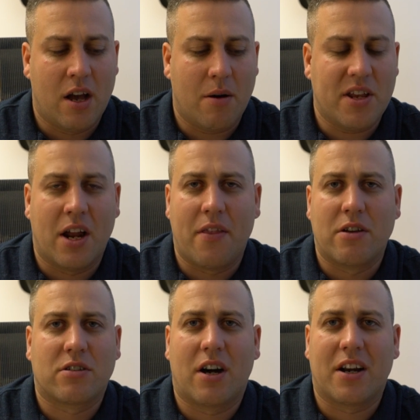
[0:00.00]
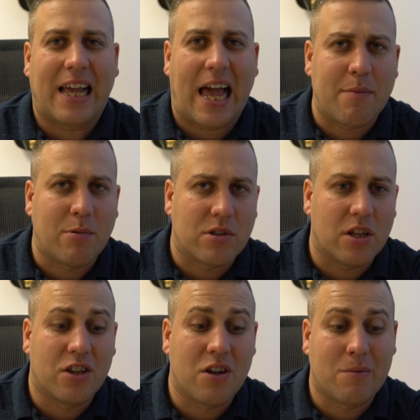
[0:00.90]
you know, those kind of cables
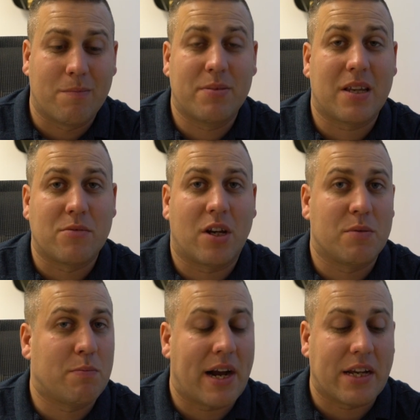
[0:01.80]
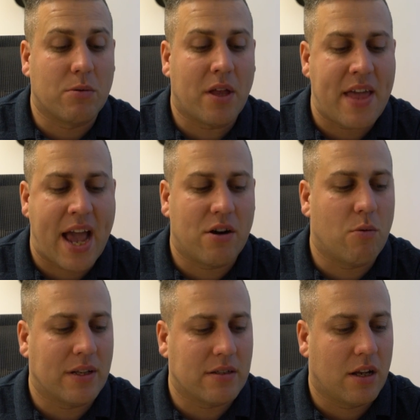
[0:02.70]
that do sometimes break, although the Anker
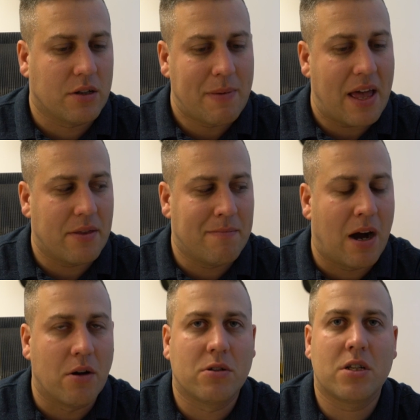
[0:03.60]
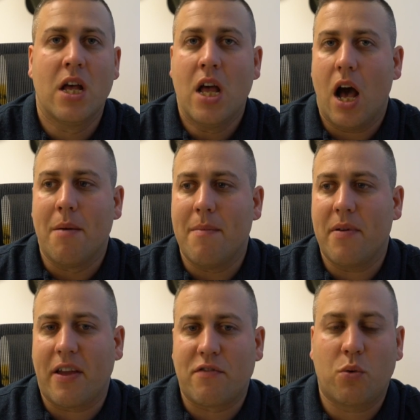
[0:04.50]
ones last better than most.
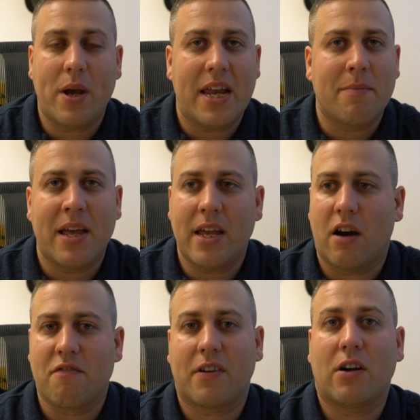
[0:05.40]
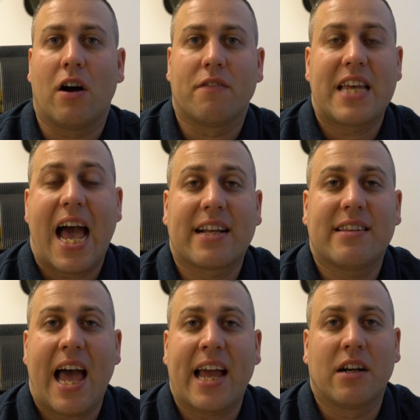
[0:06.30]
They've tweeted me, I've tagged
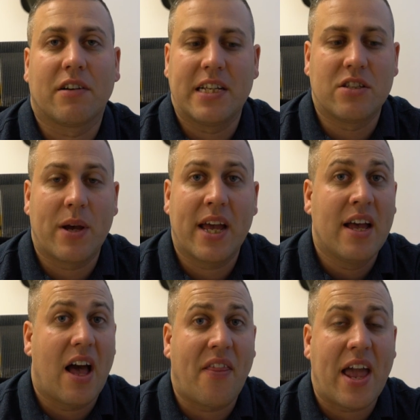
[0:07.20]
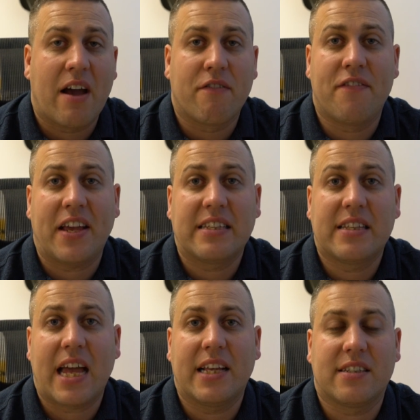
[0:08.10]
Anker into it, and they have fixed
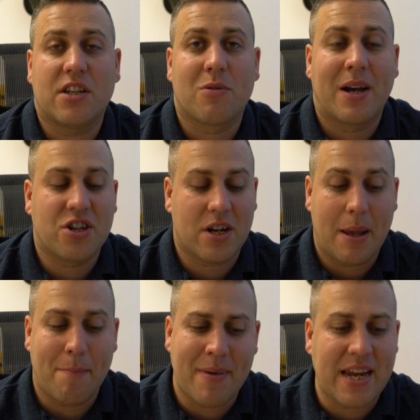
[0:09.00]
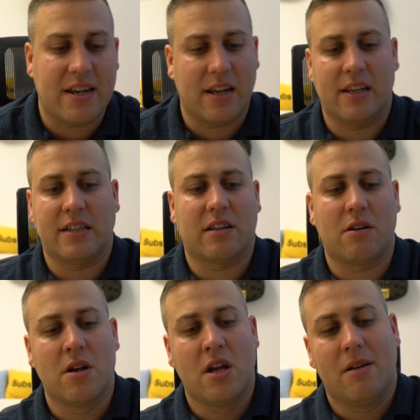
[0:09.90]
that situation immediately.
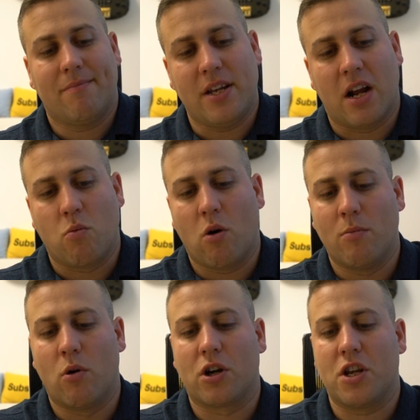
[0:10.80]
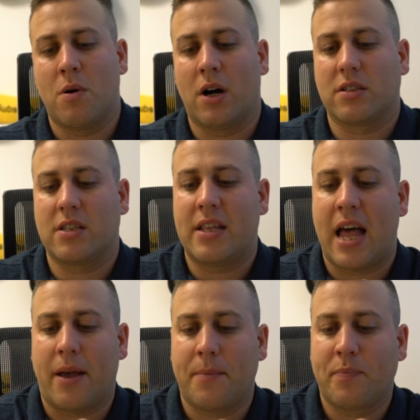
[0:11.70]
So, you know, what more can you ask than
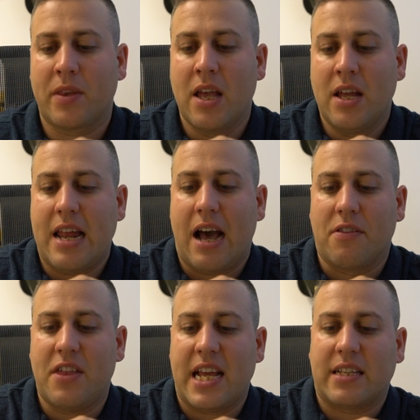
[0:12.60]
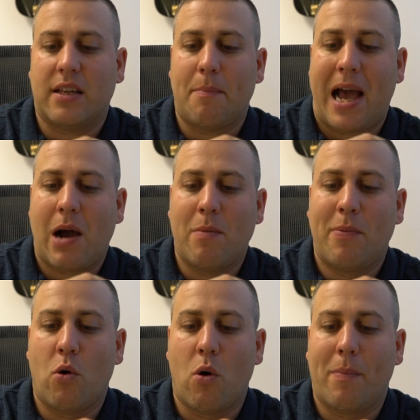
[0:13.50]
that? Now, this
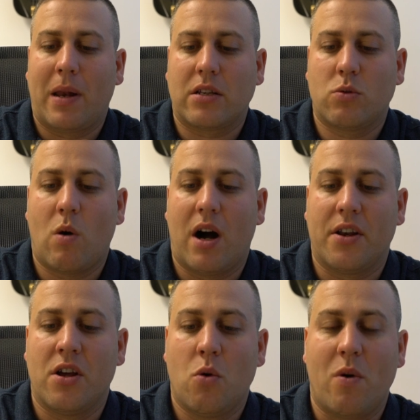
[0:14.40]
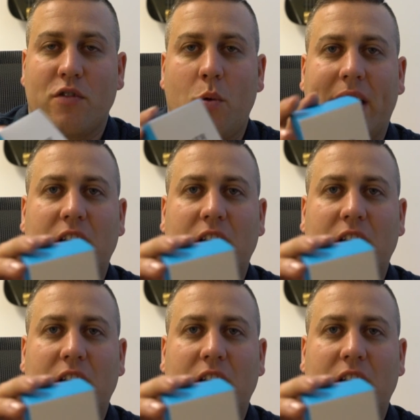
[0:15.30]
PowerCore +1 with Quick